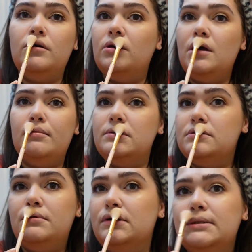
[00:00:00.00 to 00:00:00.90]

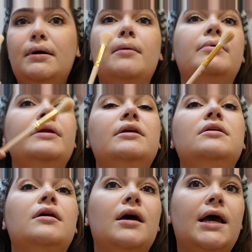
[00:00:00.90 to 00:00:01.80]
Cubito is popping.
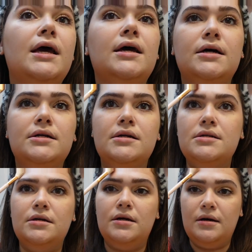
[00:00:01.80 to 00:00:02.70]
And
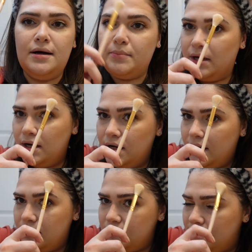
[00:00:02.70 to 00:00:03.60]
up here
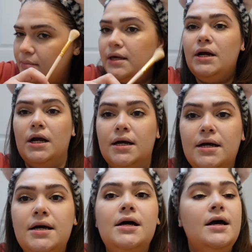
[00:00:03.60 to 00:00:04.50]
and up here.
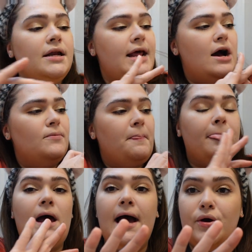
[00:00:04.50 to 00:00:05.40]
Now,
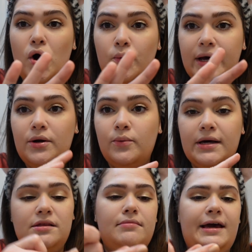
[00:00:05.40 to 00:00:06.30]
I go in
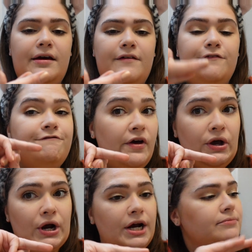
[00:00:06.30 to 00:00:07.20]
with my
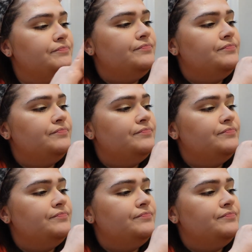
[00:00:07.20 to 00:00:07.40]
finger,